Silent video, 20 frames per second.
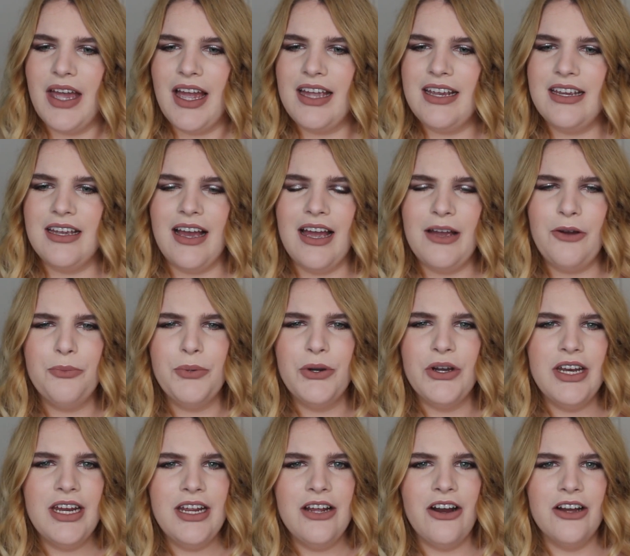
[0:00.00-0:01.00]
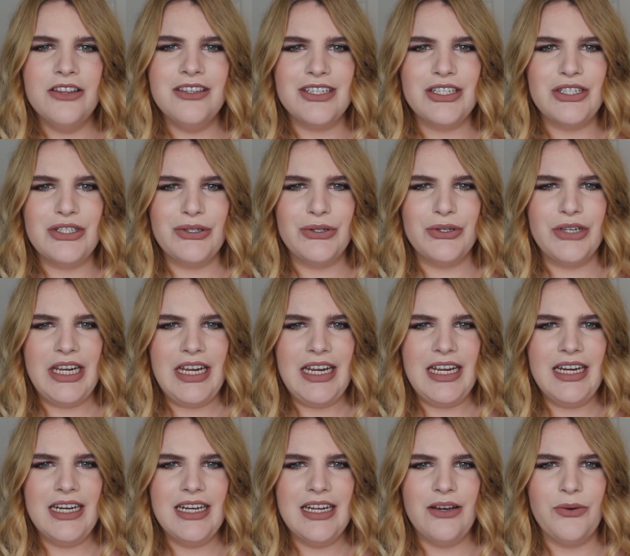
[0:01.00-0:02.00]
I, I'll put it on the
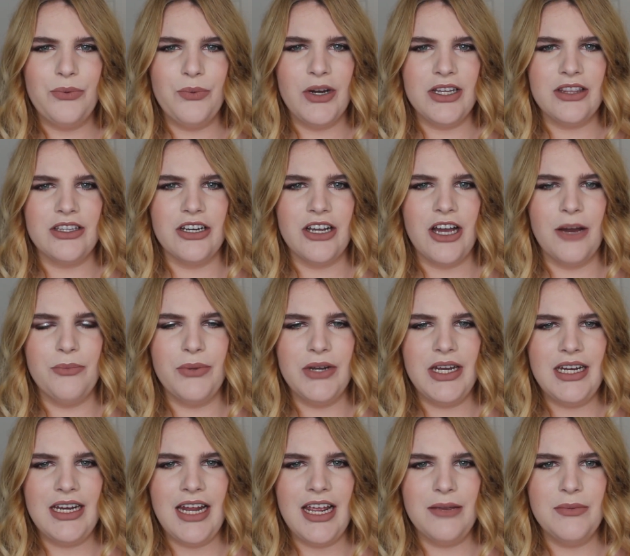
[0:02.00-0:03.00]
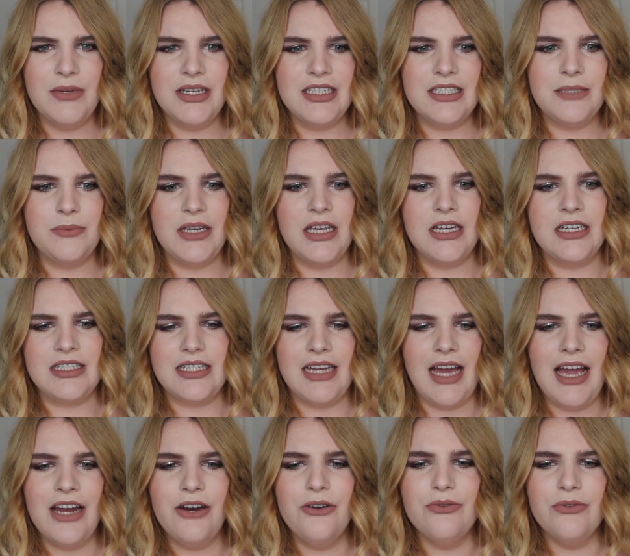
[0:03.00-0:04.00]
screen what their company name is because
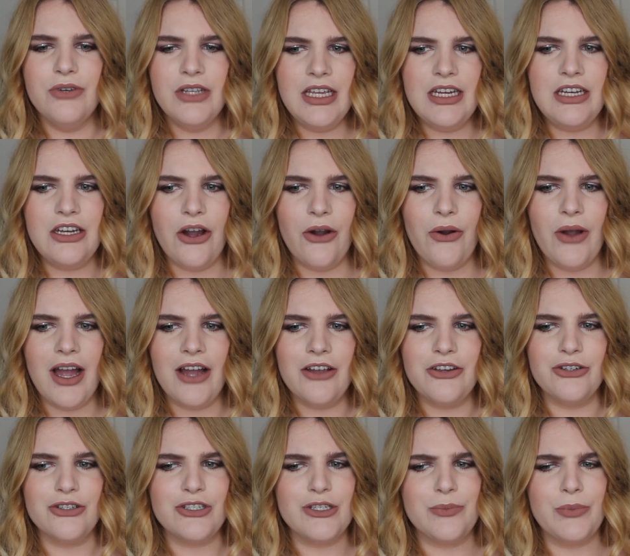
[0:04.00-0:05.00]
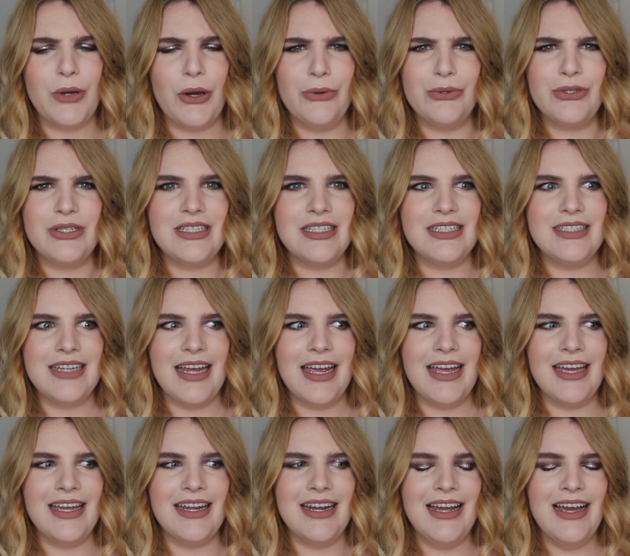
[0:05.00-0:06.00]
I don't really know how you're supposed to
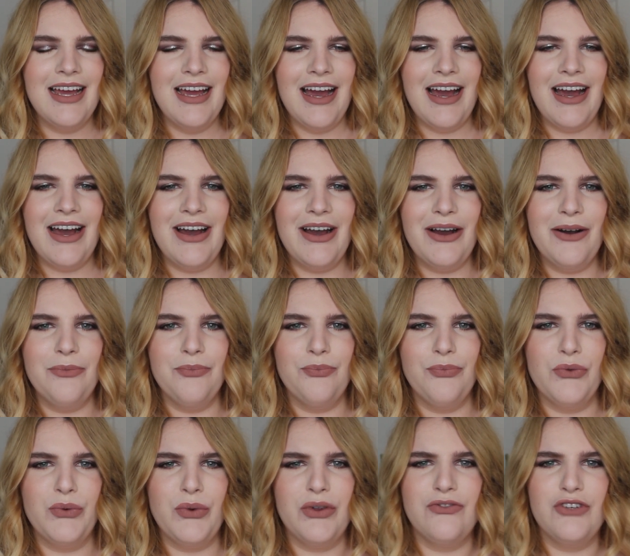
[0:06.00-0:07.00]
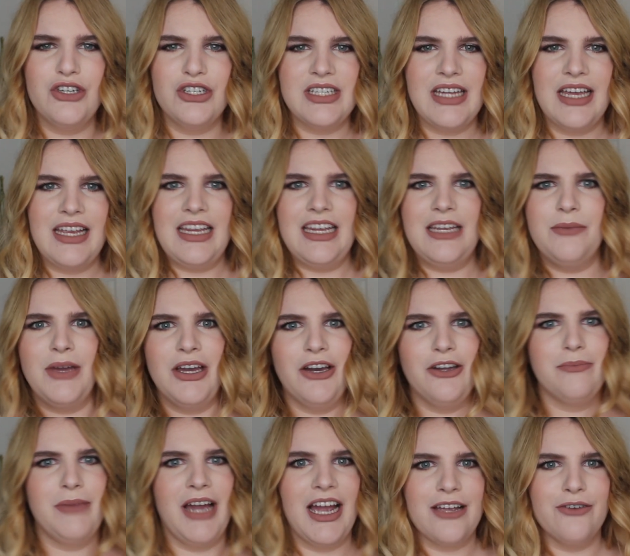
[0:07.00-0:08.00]
say it. Um, we've just like
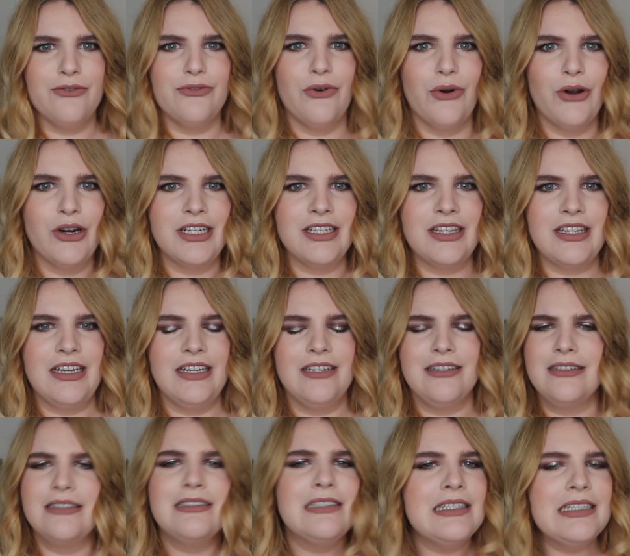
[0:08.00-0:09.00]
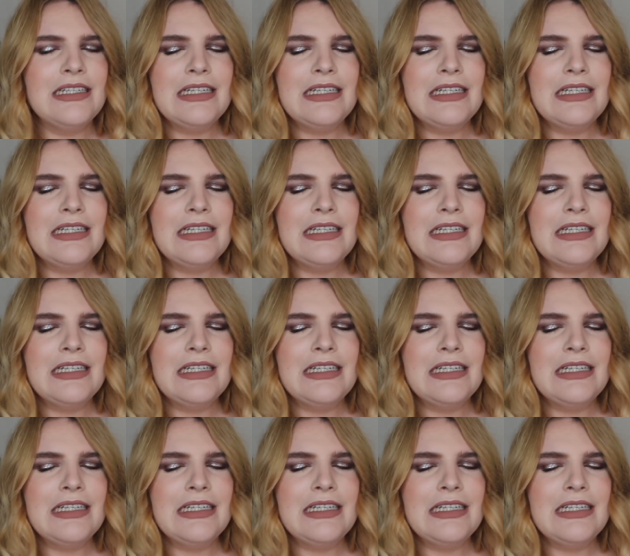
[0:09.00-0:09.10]
emailed back and forth and